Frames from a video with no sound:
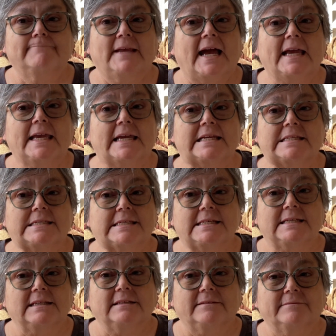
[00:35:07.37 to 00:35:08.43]
I can't see
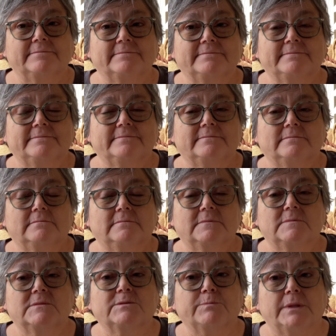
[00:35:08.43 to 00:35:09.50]
it.
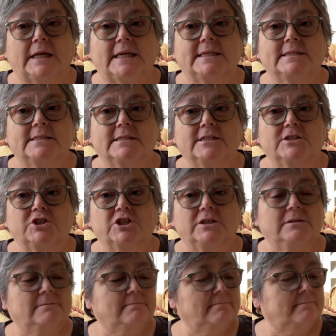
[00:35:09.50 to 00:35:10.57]
It's blind stitching.